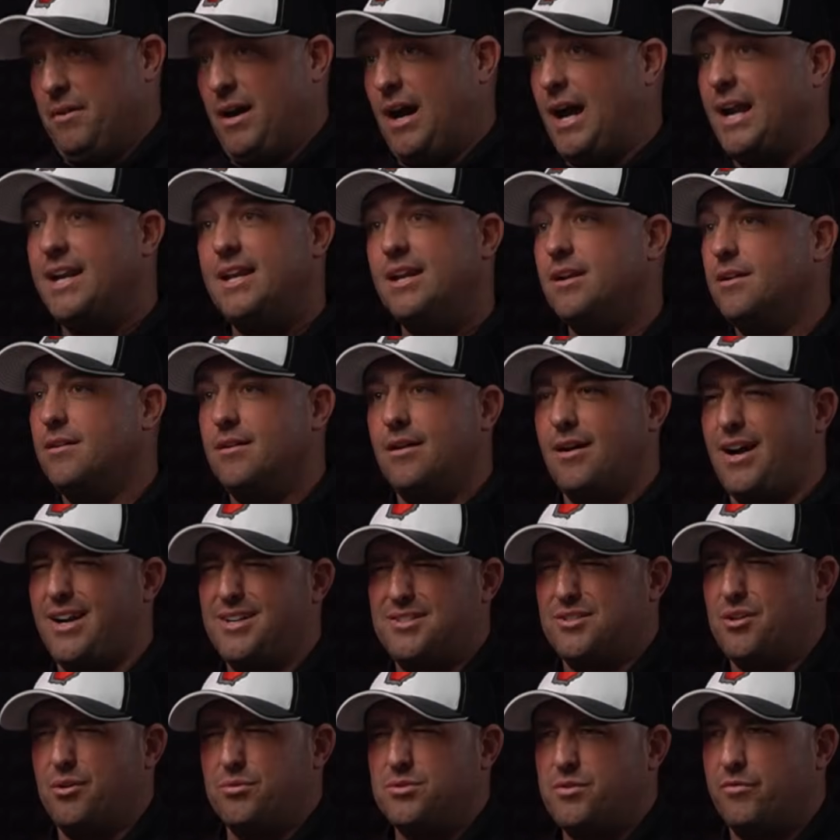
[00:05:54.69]
I didn't, I just
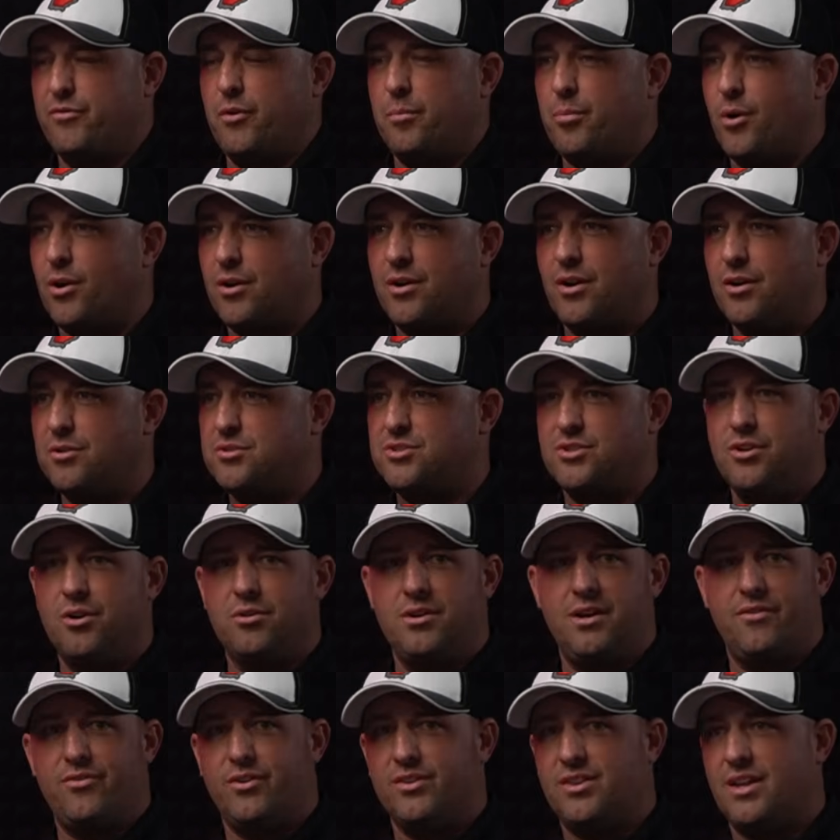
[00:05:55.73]
thought he was a football coach, no
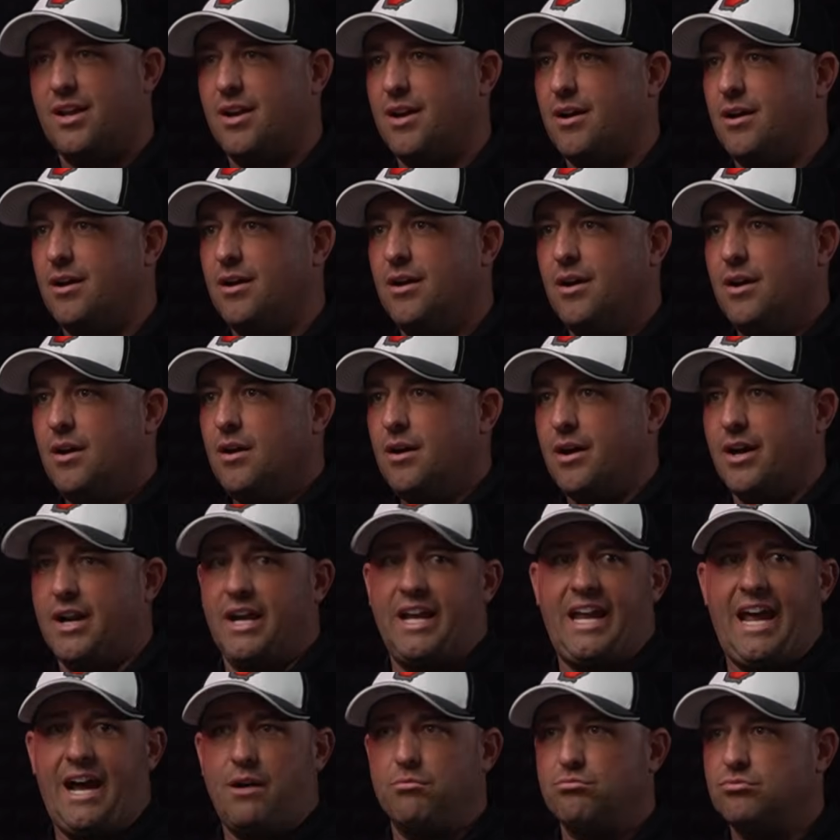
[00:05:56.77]
different than a, an
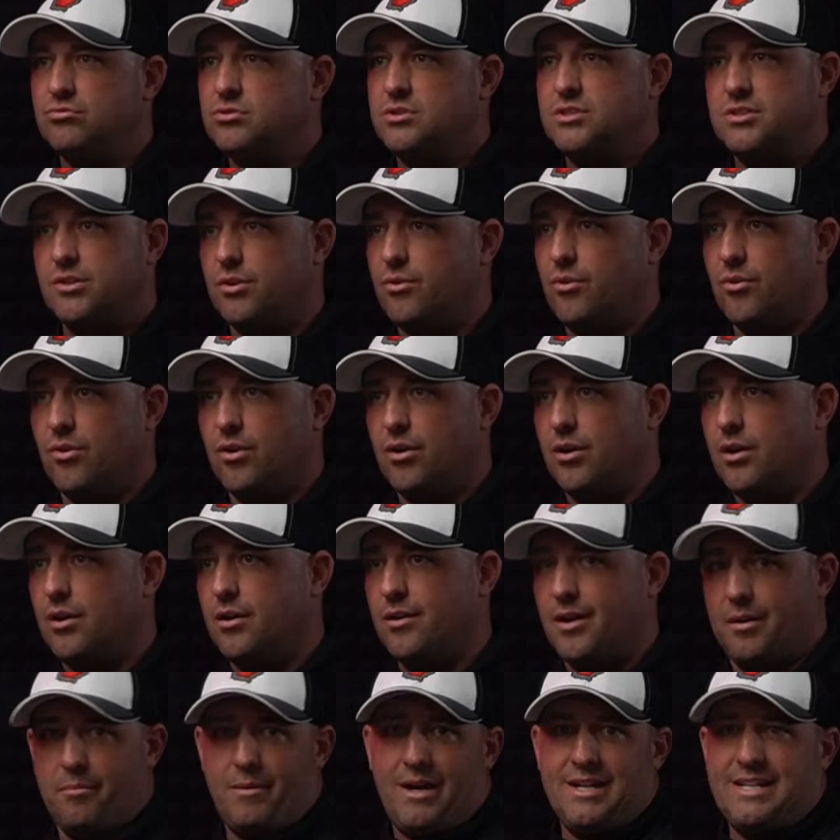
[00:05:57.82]
accountant or
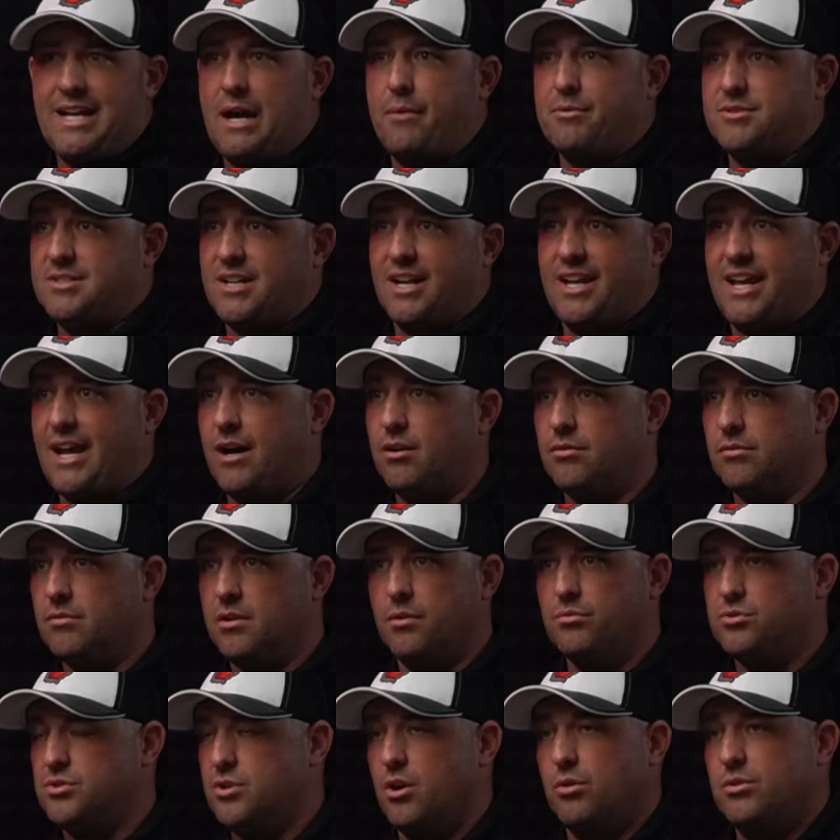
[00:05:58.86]
like my dad was an accountant. It
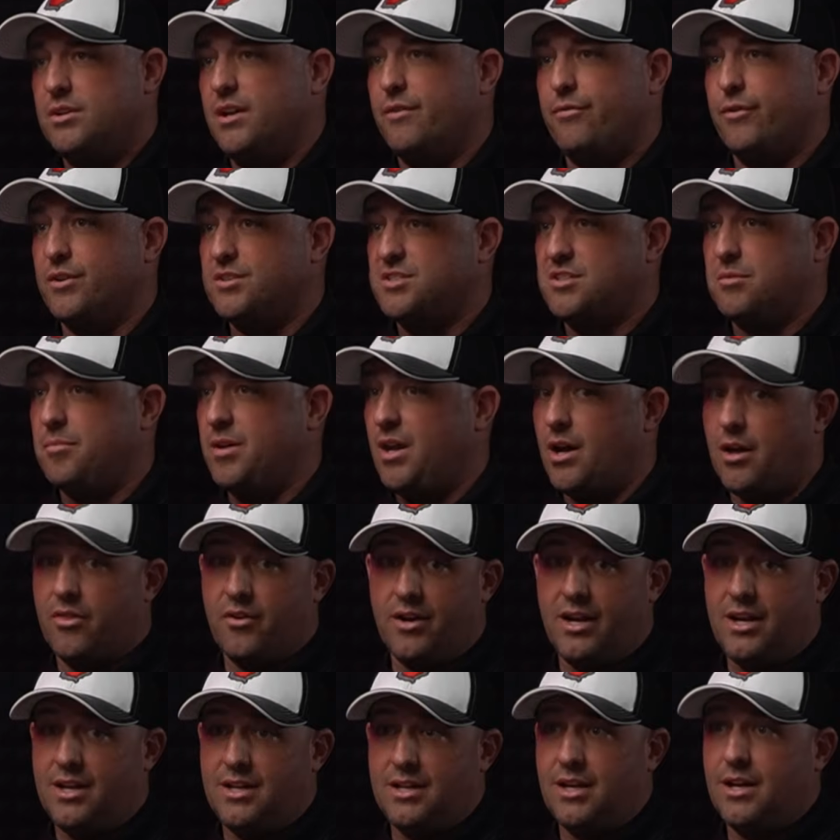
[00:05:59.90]
was no difference to me other
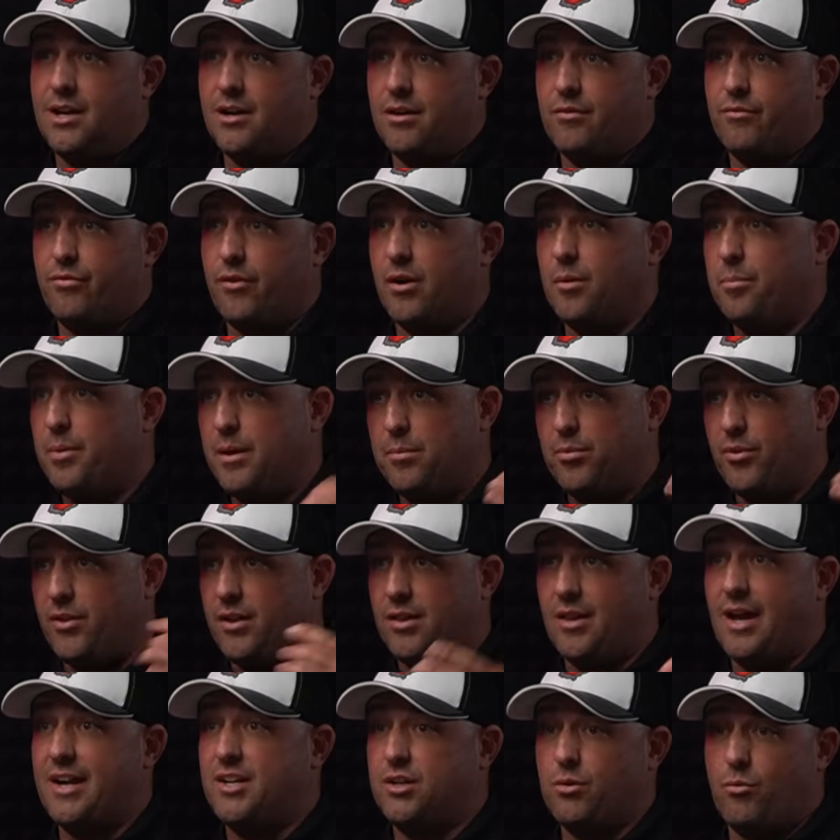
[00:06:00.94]
he did it in front of people that
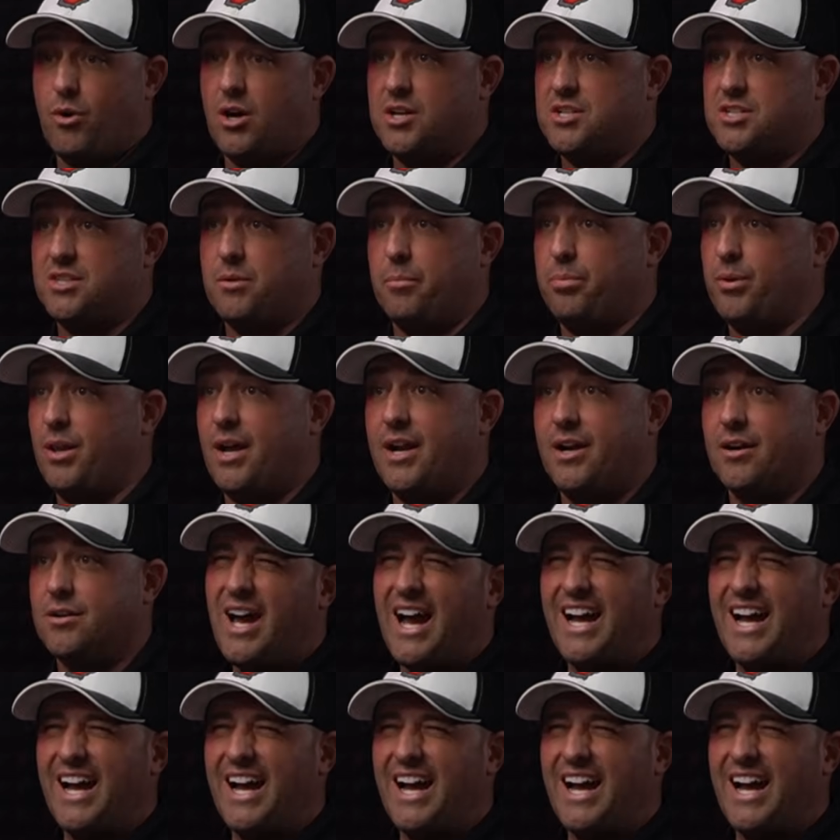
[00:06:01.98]
like to watch the players.